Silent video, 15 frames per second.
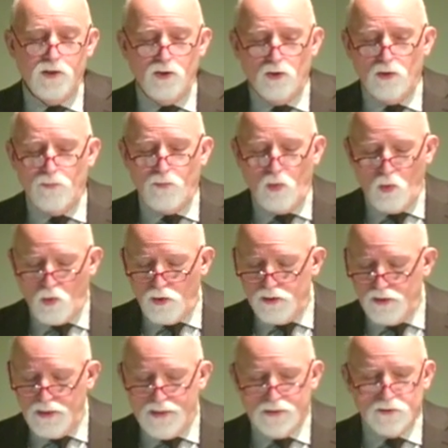and you're
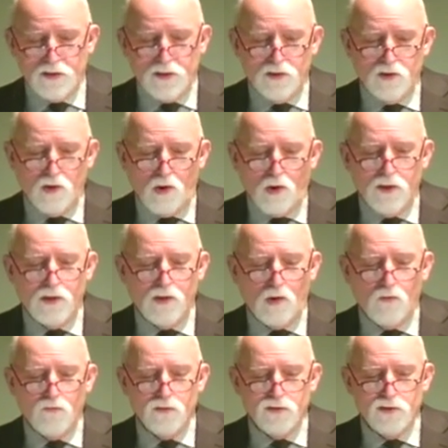appointed as a guardian
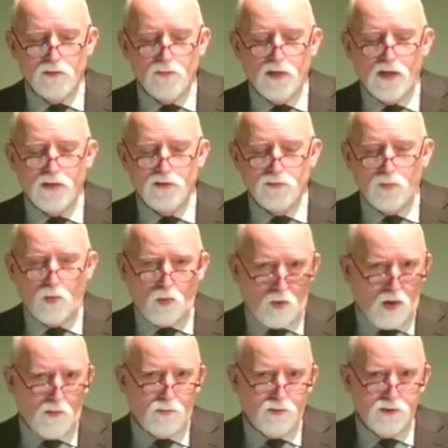over somebody's
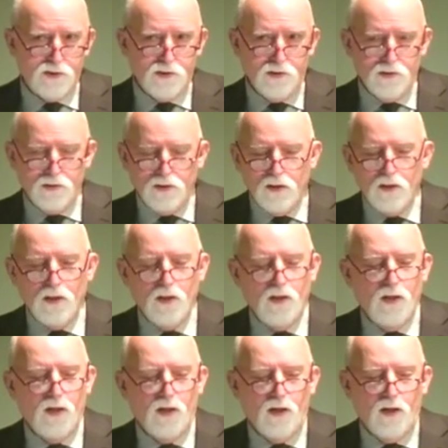property,
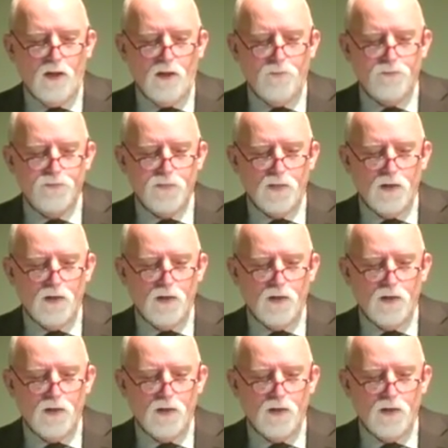the